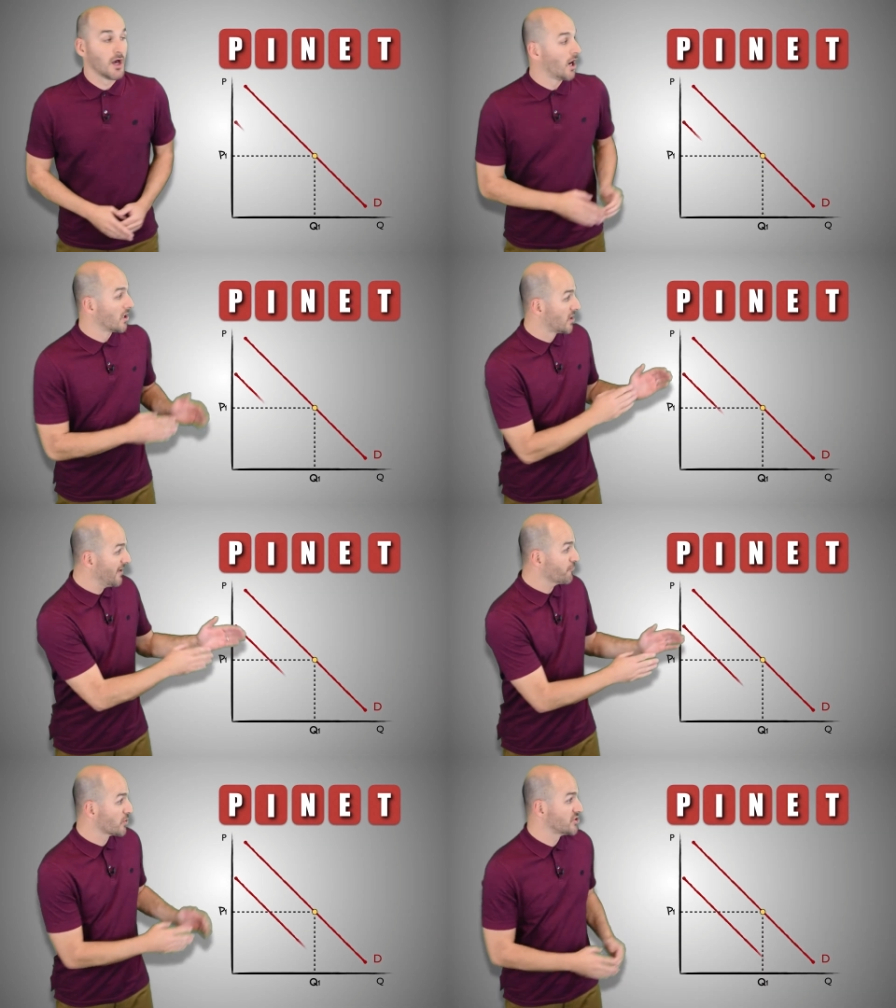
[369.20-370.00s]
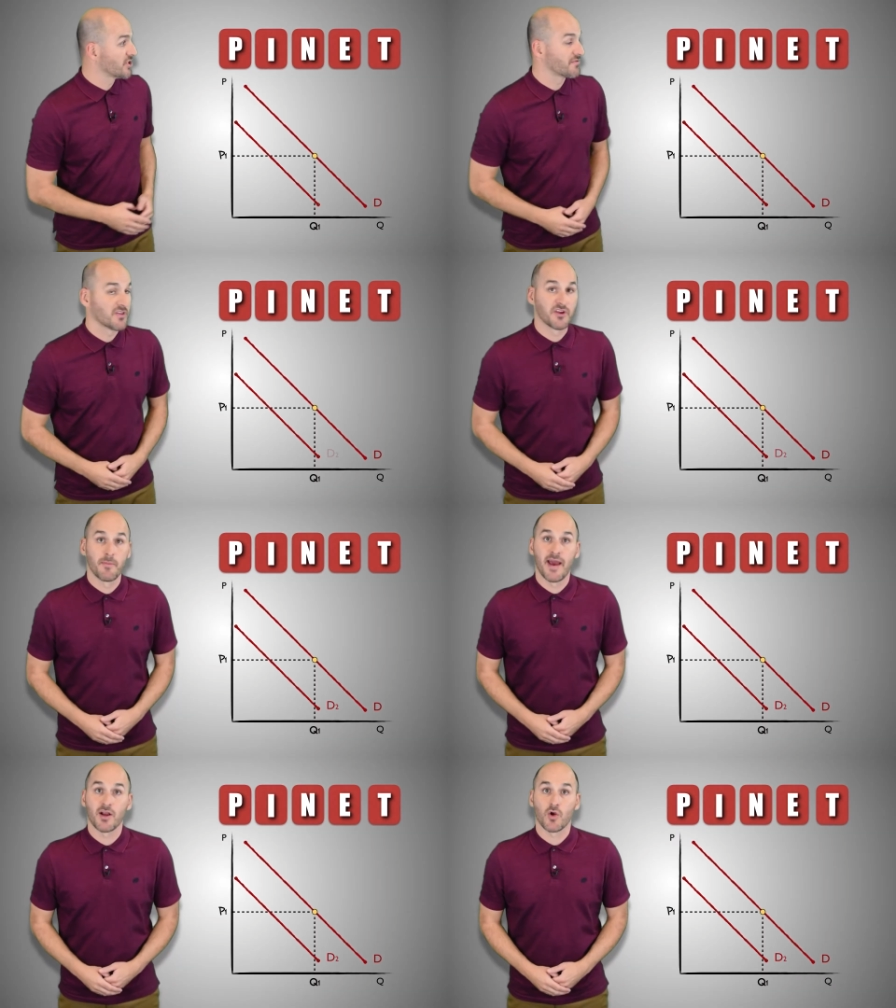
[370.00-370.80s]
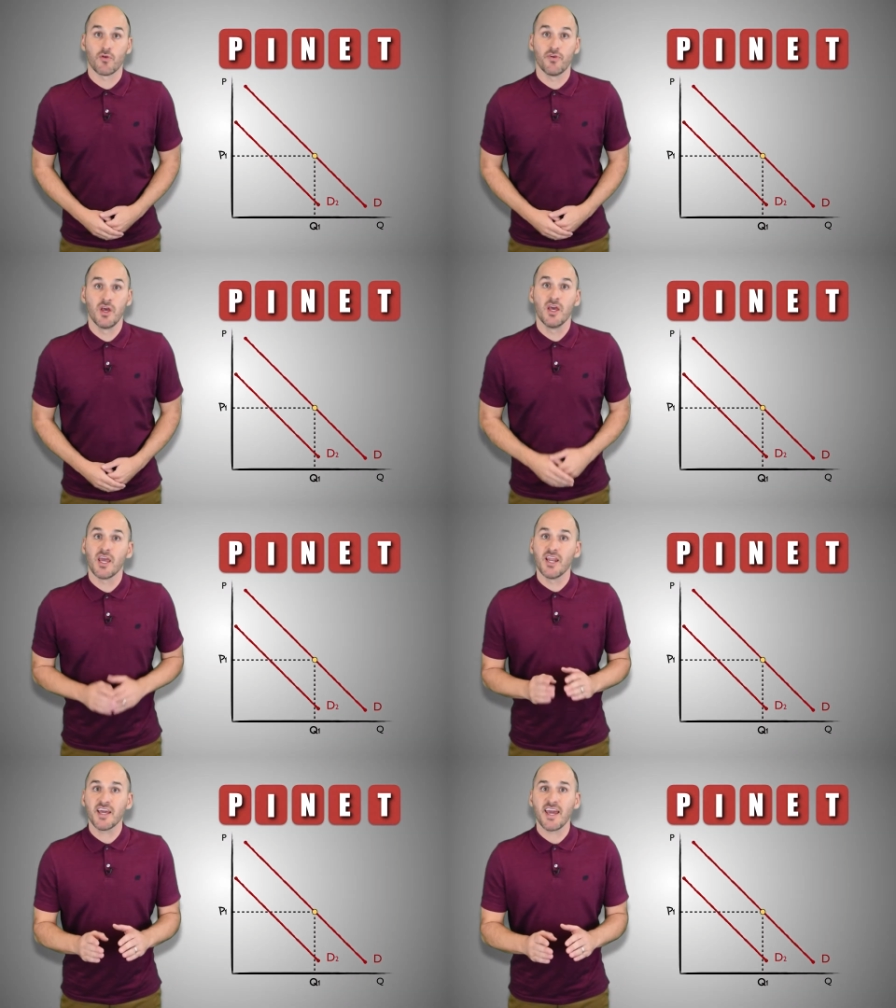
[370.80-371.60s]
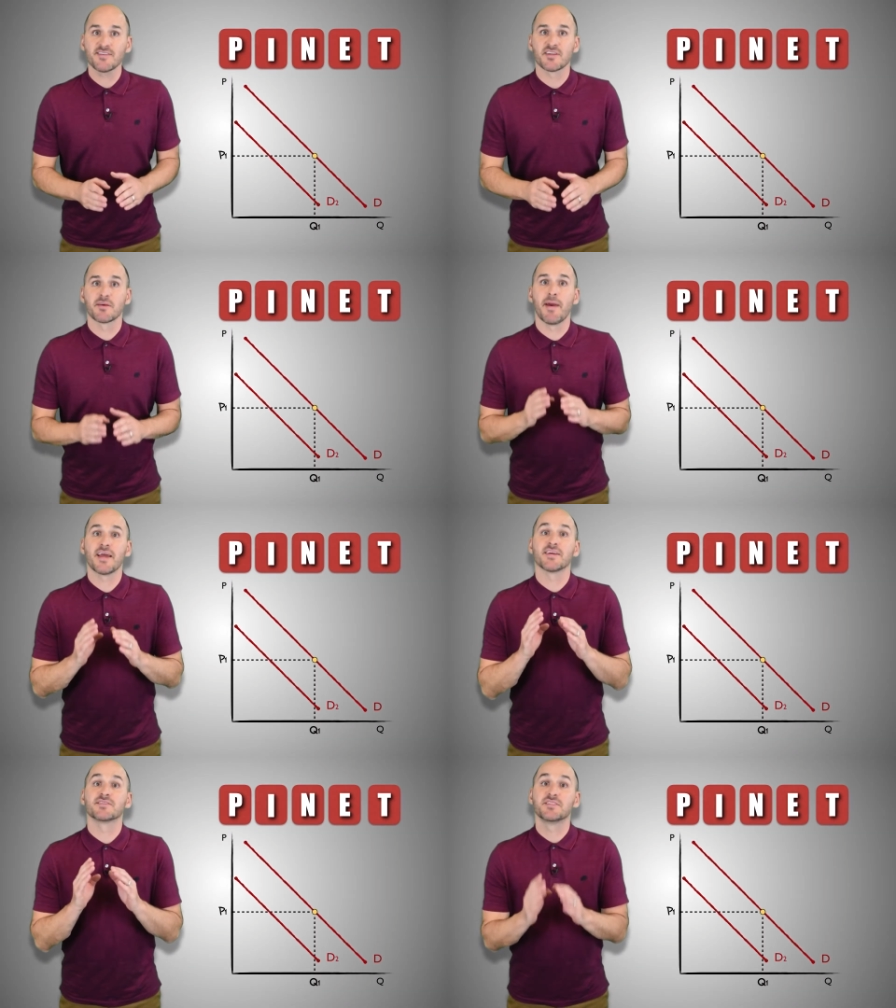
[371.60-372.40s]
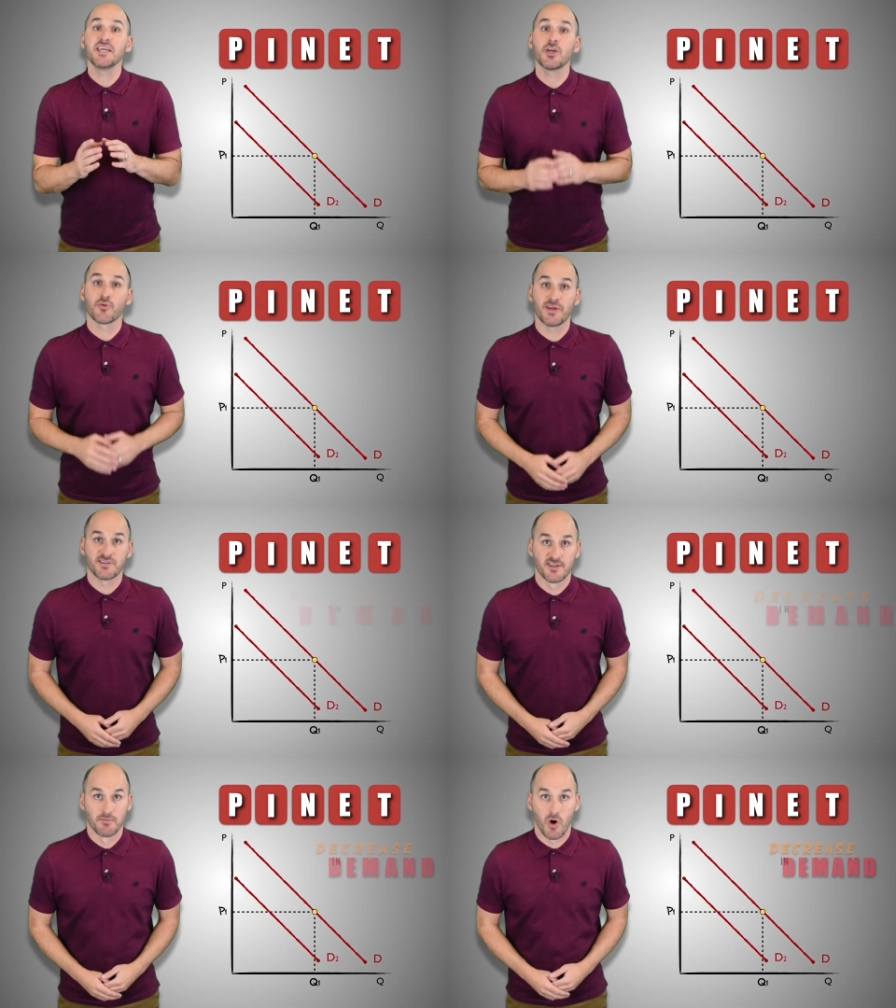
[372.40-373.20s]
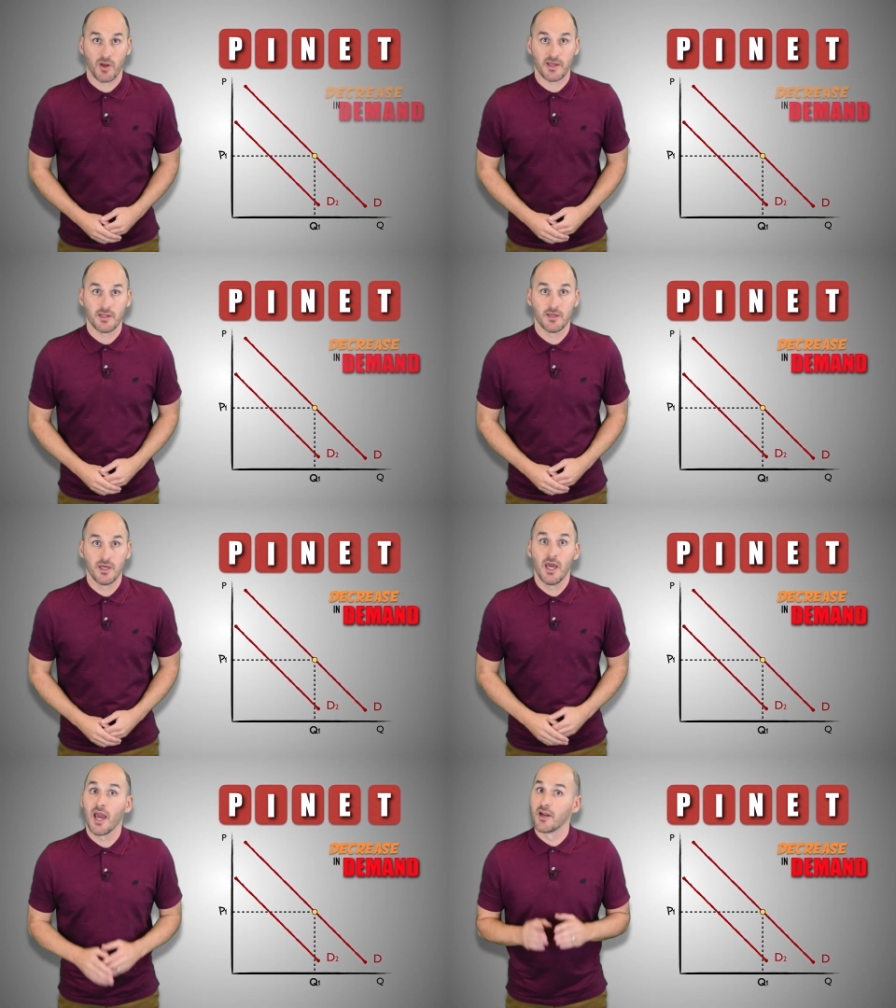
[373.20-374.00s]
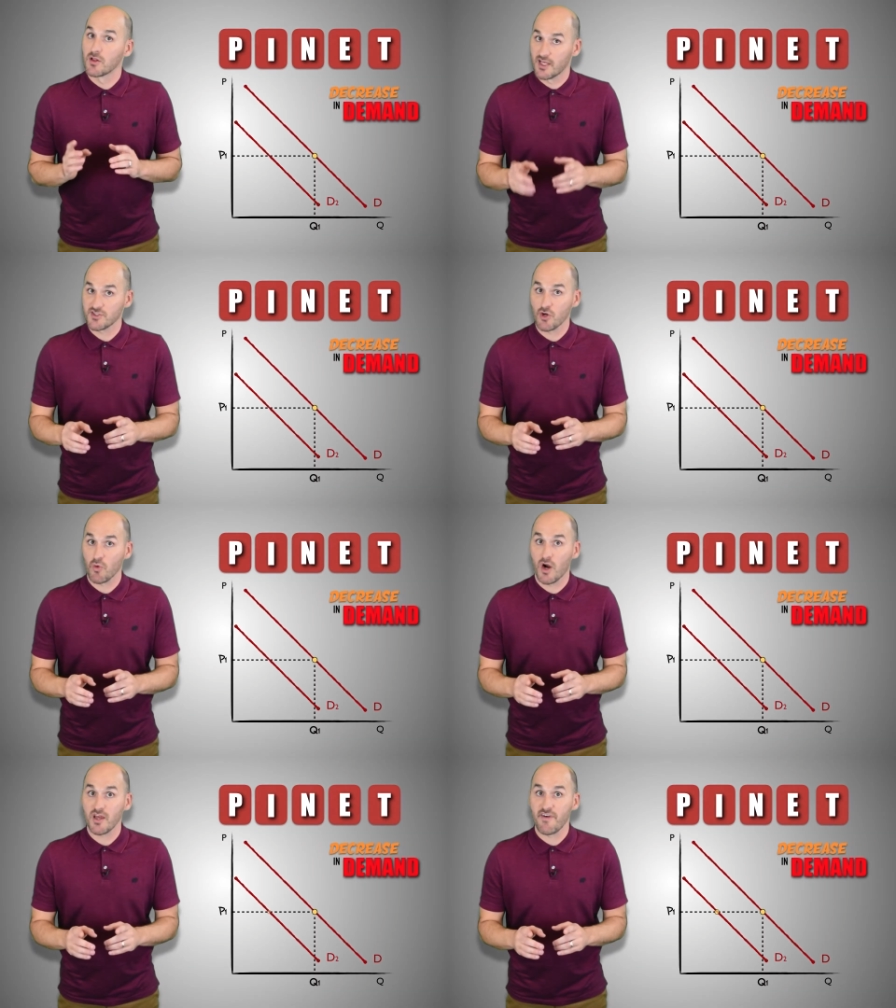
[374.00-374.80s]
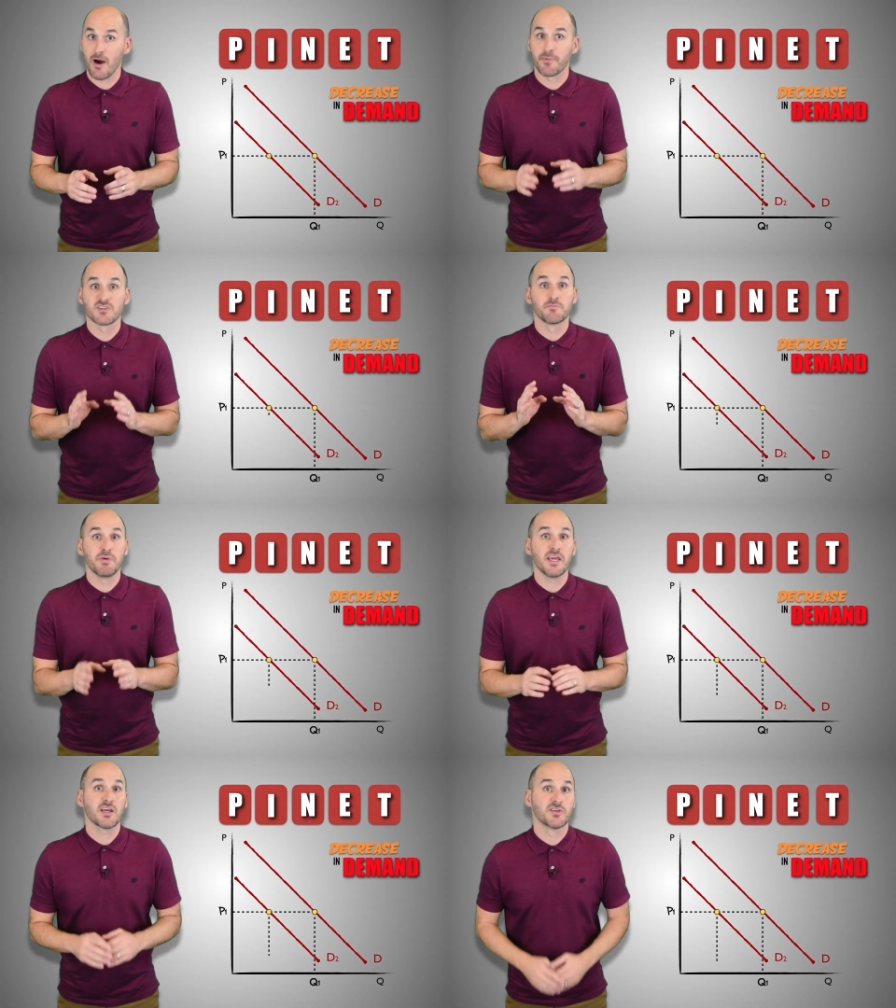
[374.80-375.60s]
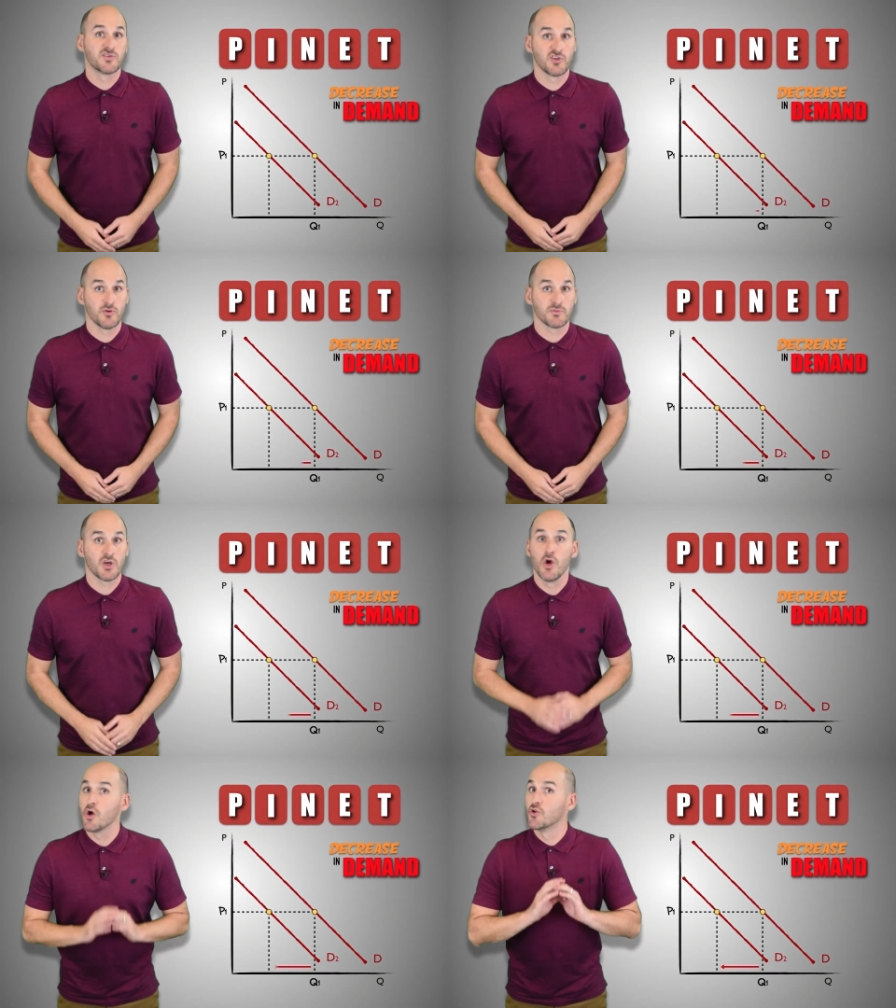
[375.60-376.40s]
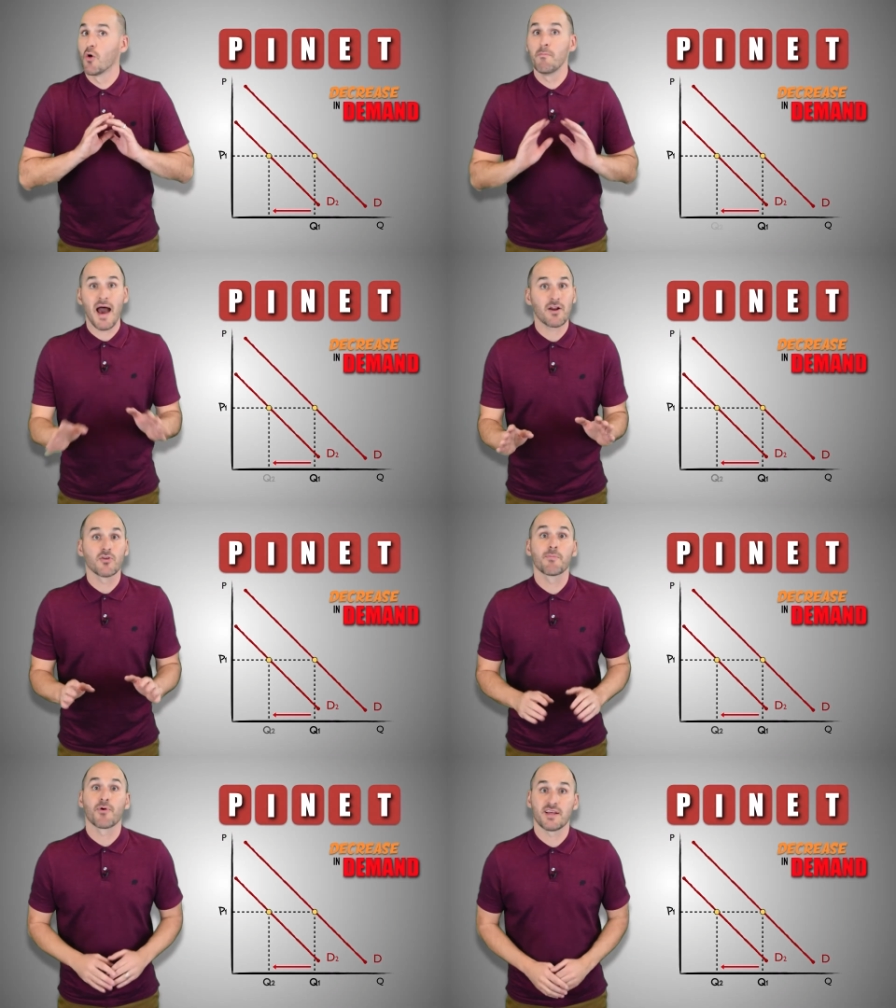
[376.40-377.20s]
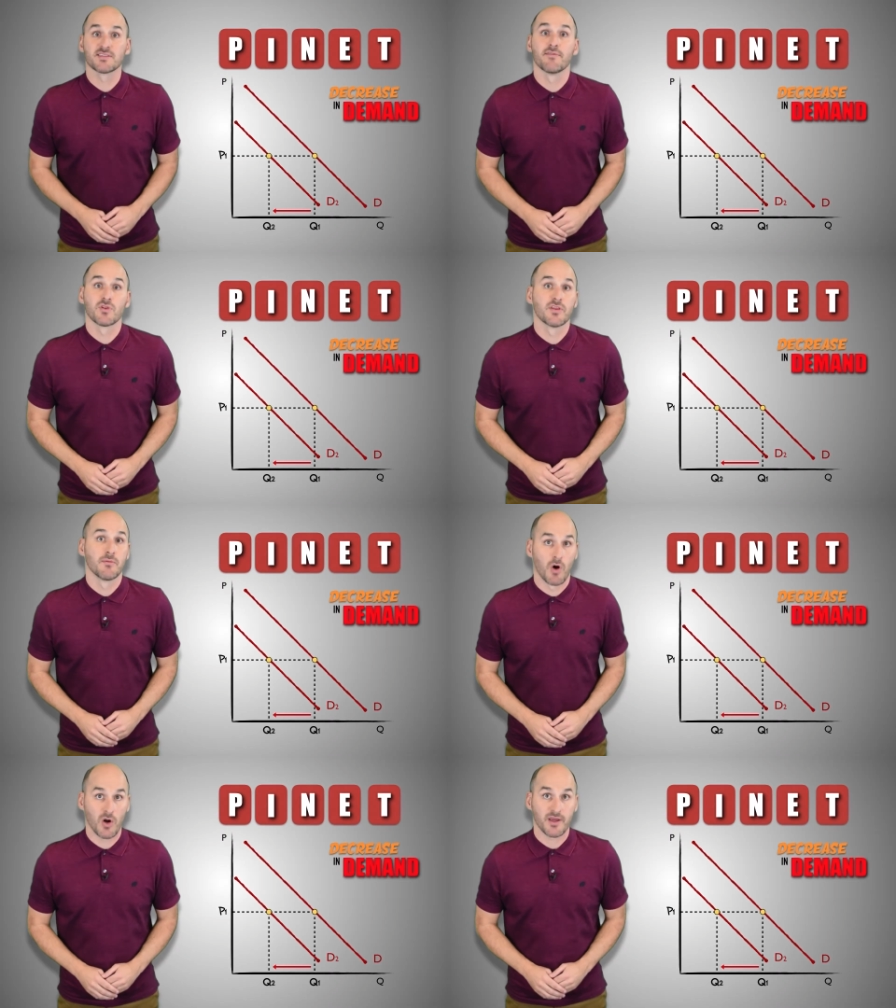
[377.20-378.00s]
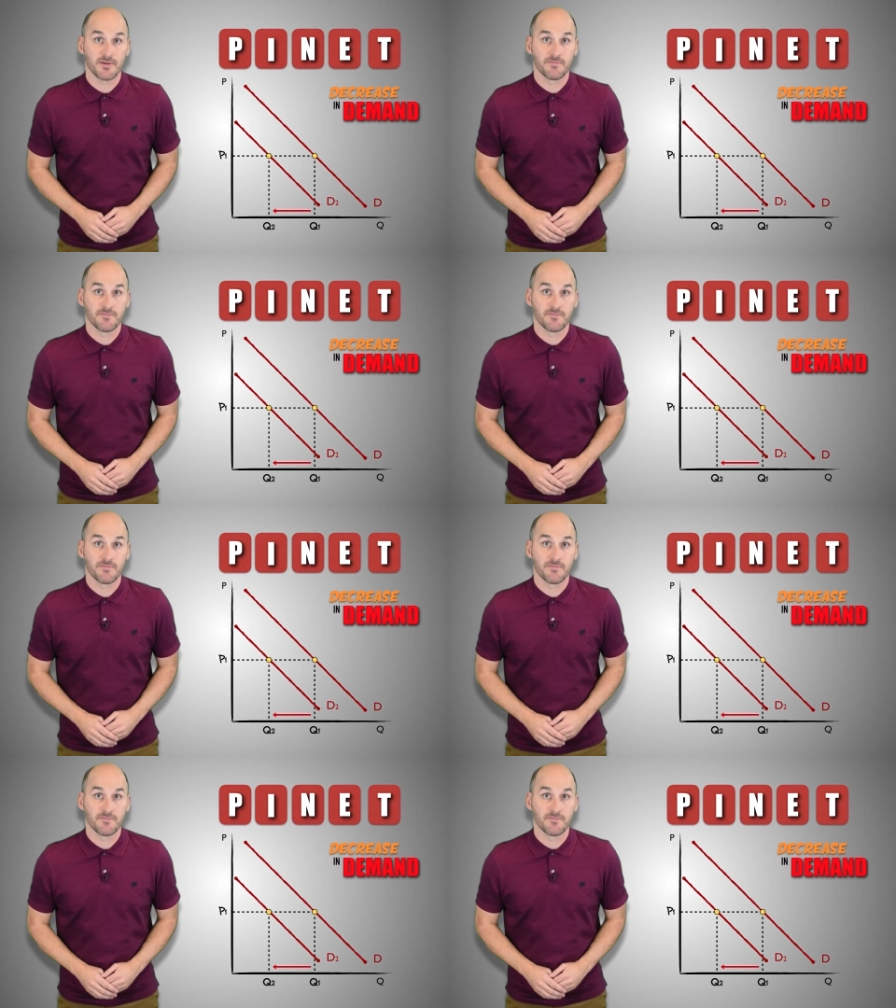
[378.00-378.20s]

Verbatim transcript: A leftward shift of the demand curve indicates that demand has decreased in the market, and a lesser quantity of output is being consumed, no matter the price level in the market.